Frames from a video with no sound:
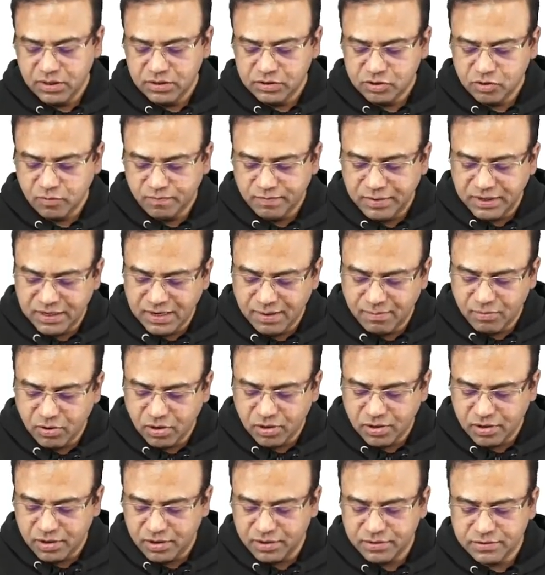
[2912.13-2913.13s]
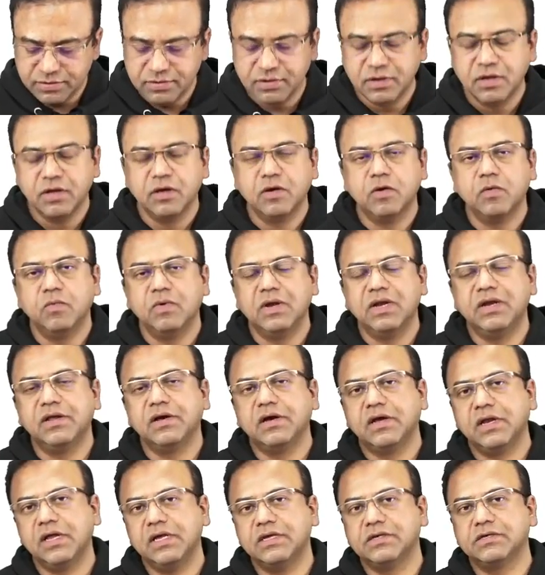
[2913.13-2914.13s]
So beta blockers will
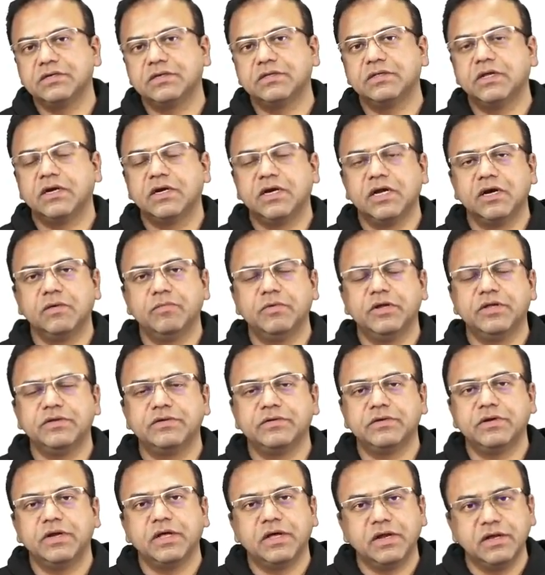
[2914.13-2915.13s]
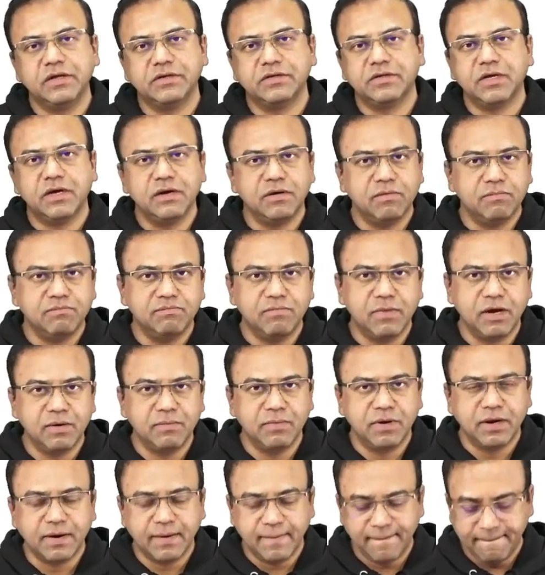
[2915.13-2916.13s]
decrease the turbulence, decrease the
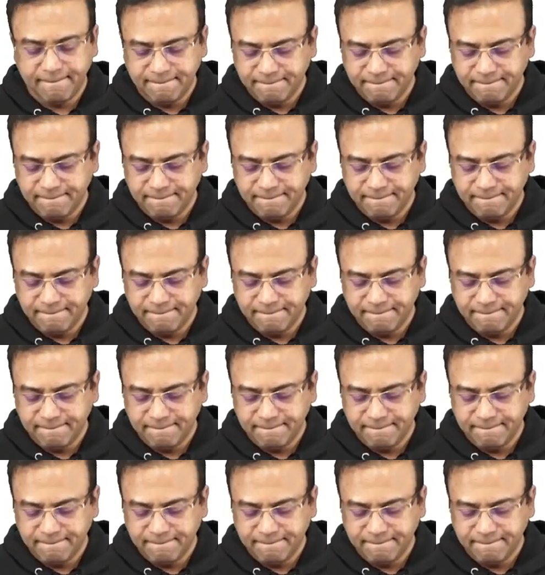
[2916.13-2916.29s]
murmur.